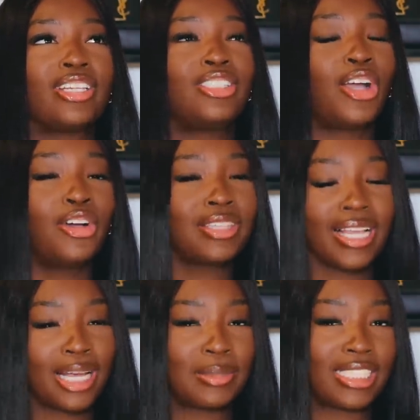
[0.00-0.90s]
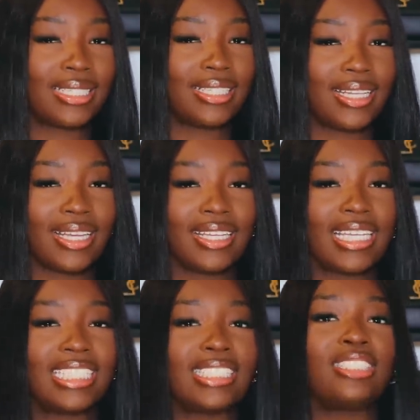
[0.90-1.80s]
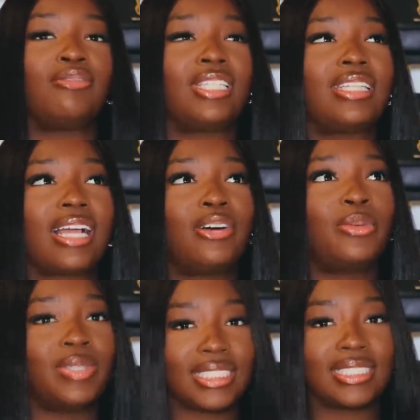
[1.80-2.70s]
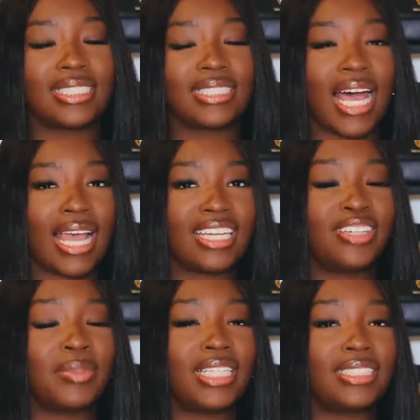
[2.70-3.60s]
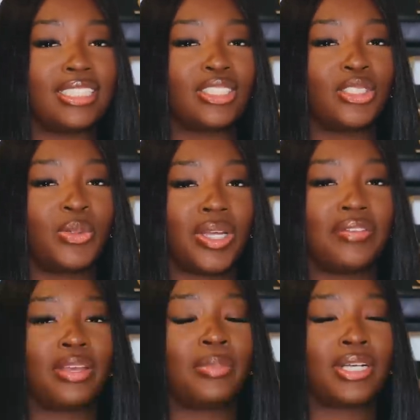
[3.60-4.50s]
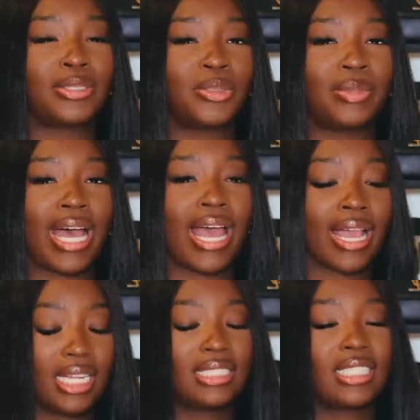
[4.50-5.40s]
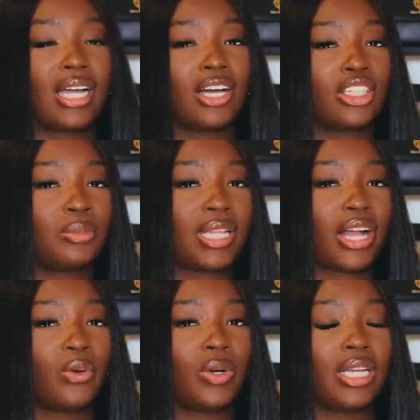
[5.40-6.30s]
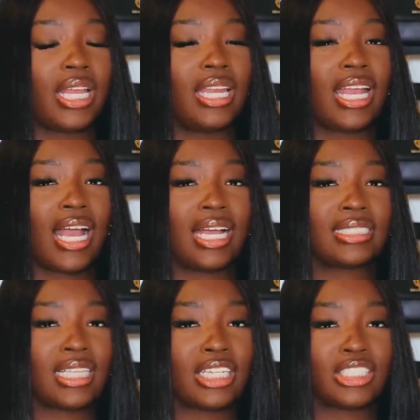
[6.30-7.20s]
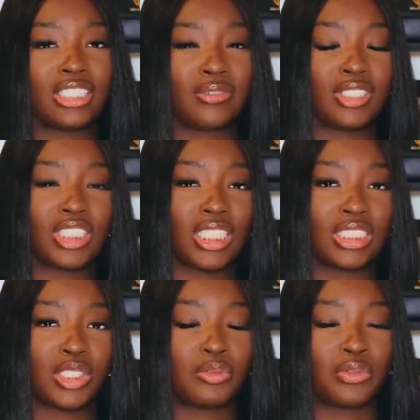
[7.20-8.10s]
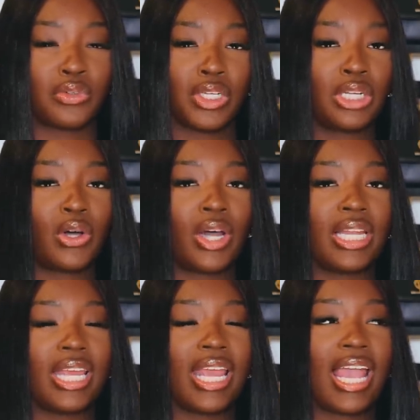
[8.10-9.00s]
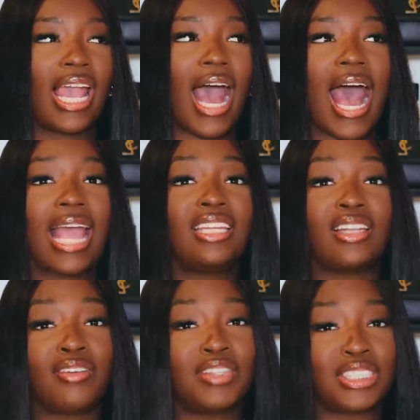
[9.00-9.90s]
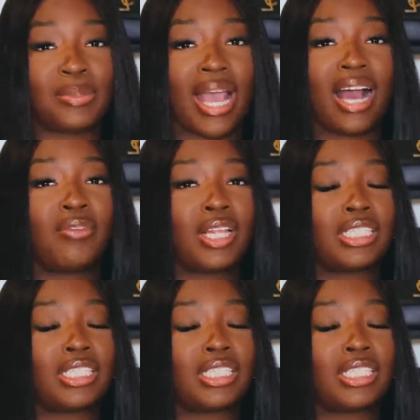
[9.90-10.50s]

don't think i'm gonna get is just really like a wish list item is this Loewe puzzle bag it is the color black one and it has like different shades of green on it i love this bag i feel like